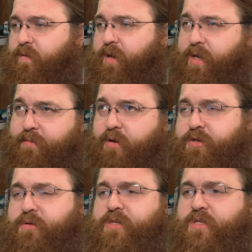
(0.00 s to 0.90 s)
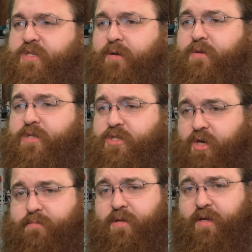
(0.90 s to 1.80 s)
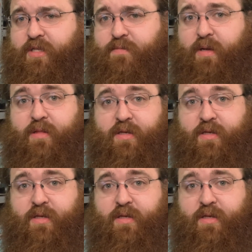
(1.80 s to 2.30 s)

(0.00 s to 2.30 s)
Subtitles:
The most recent set was Jump to Lightspeed,